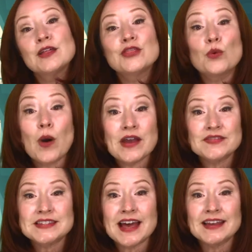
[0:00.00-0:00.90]
The wife
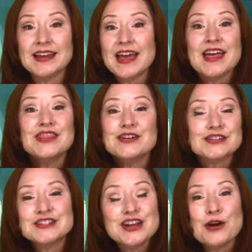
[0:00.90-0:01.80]
said,
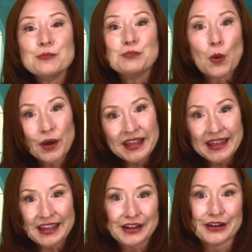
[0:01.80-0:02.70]
"There's no boy
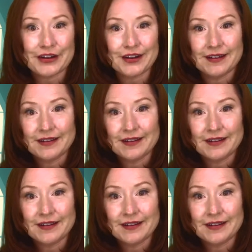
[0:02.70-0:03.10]
here."